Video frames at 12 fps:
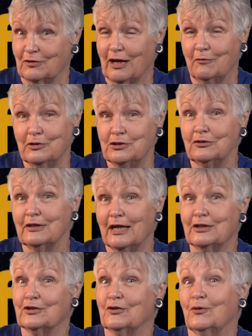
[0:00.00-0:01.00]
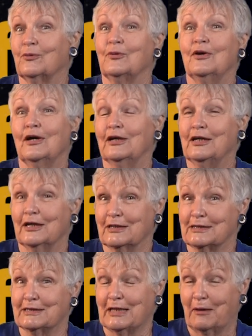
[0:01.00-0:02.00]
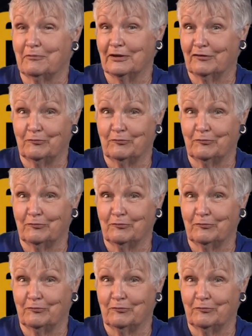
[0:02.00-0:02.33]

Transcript: How would you like to go get a sample